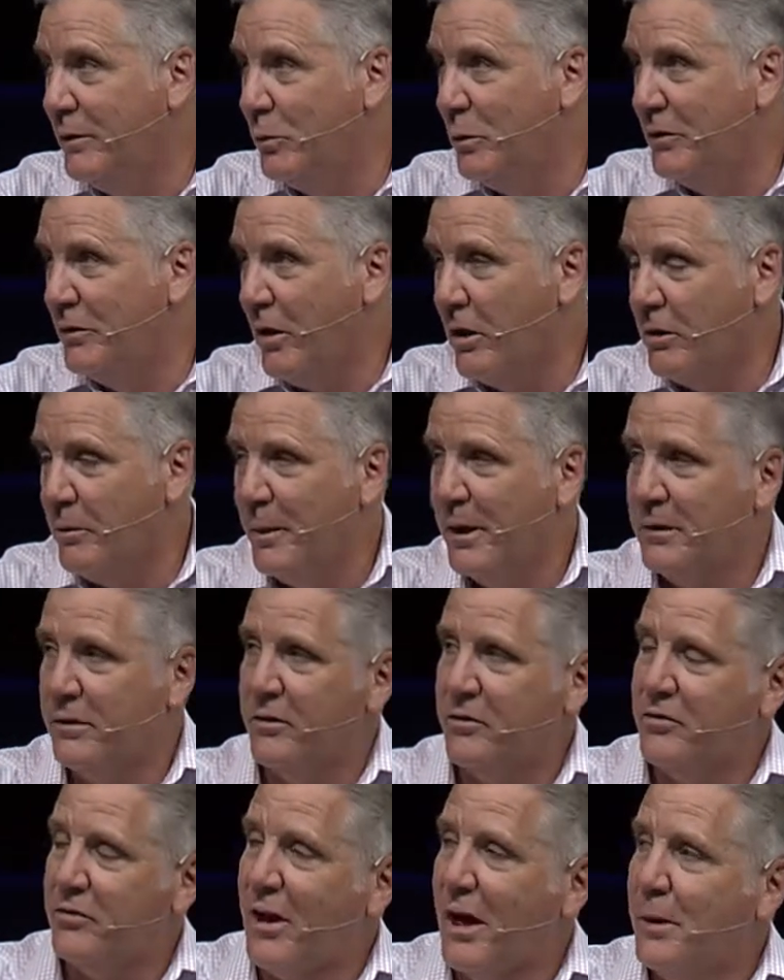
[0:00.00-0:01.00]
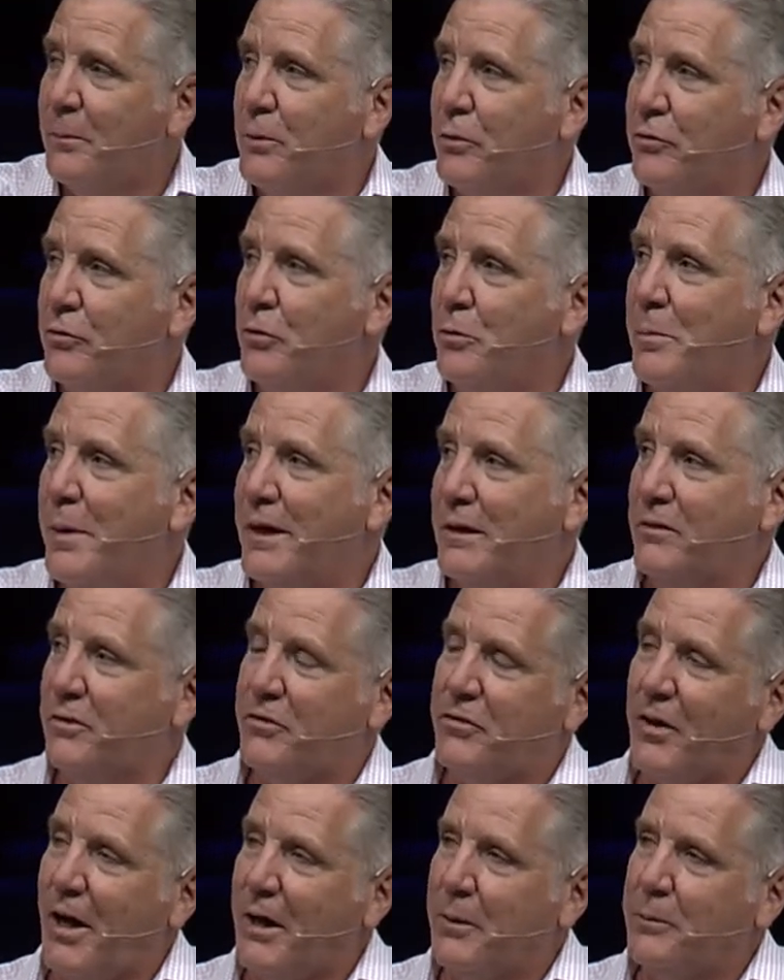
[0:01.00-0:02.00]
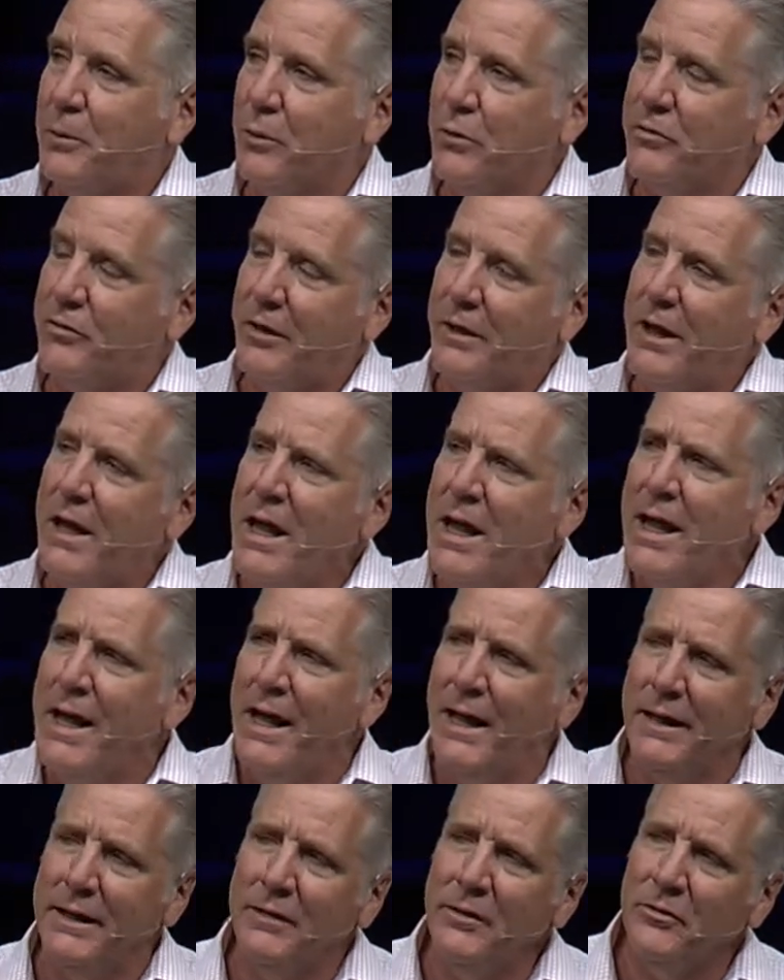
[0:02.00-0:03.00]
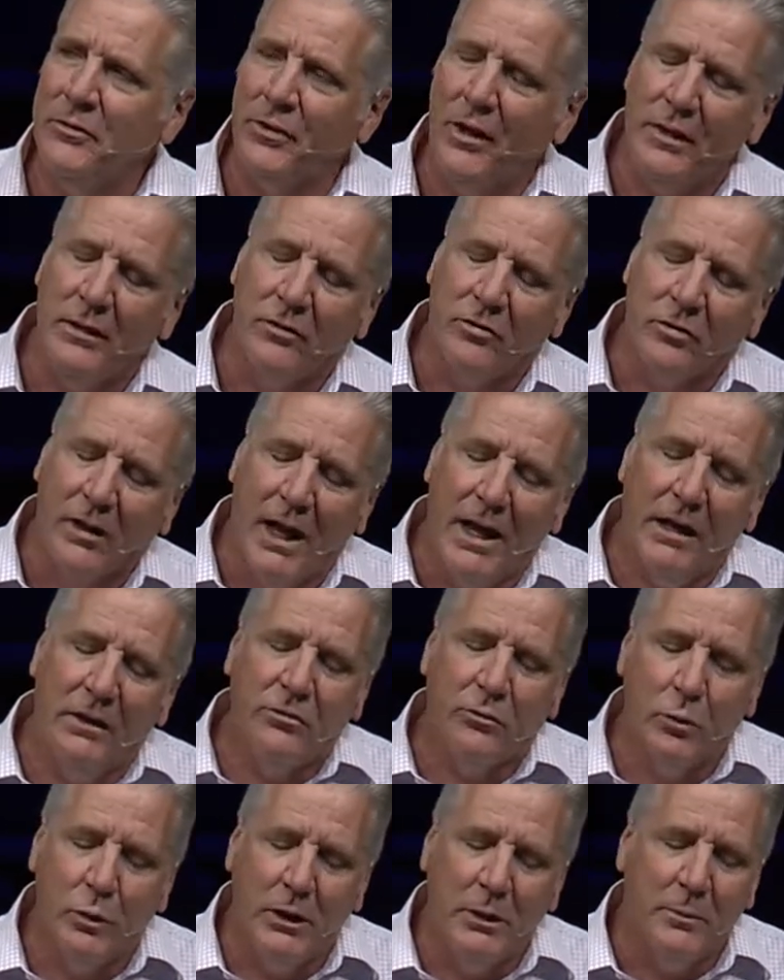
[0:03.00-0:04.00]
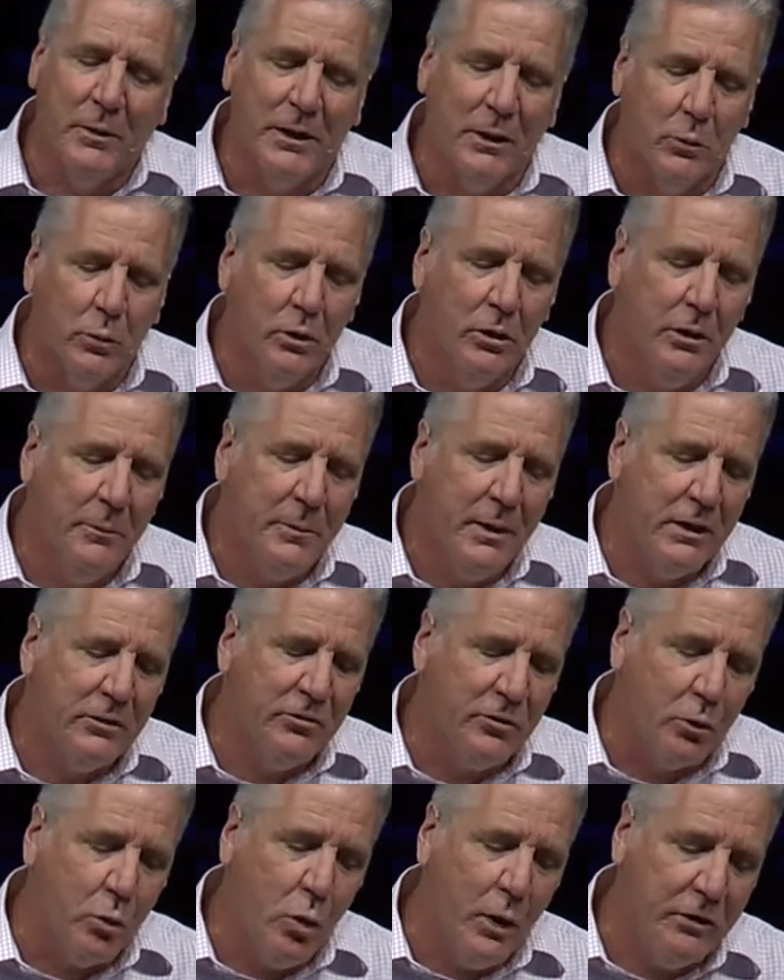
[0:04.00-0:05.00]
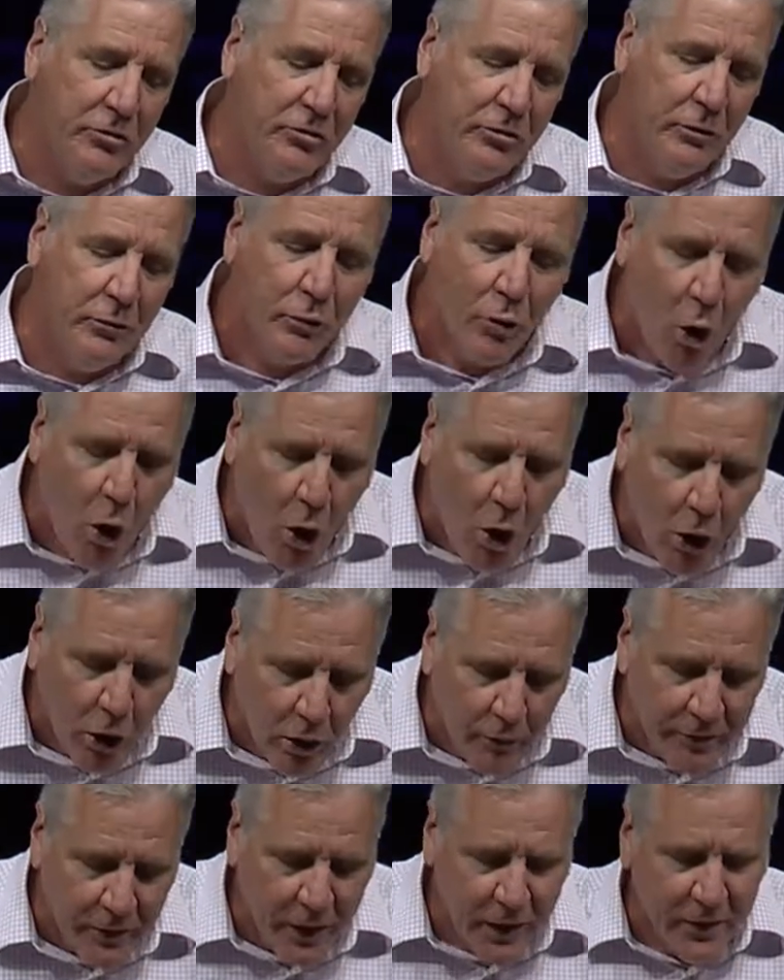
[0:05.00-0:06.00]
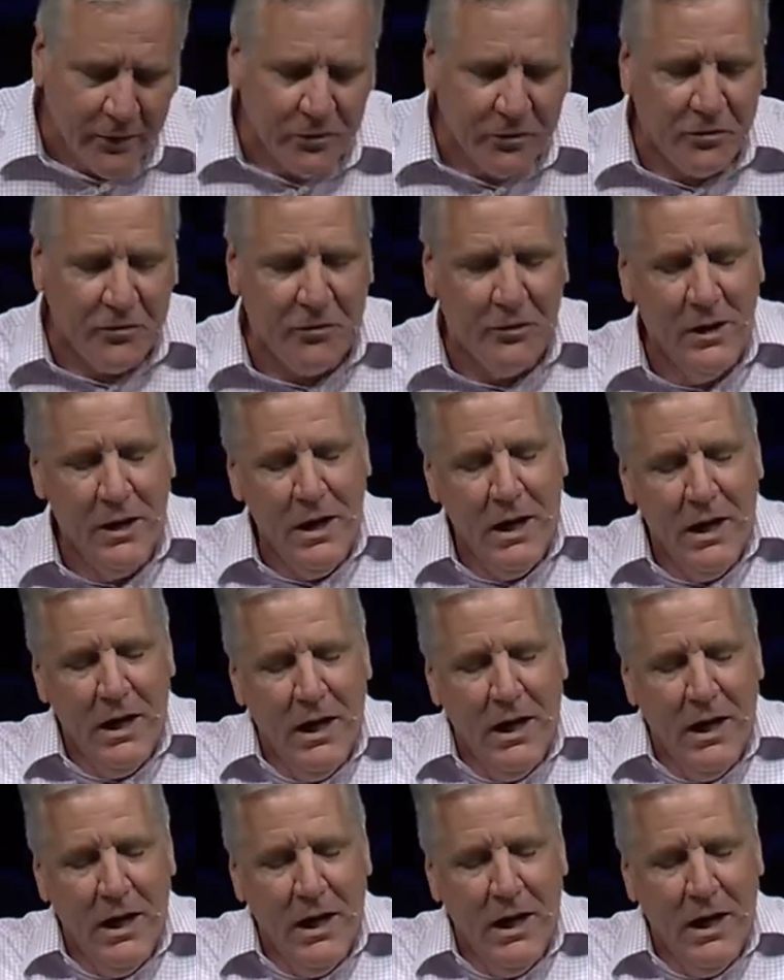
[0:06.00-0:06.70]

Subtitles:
We talked about disciples who make disciples. And I didn't say this last week, but that really begs a question for all of us.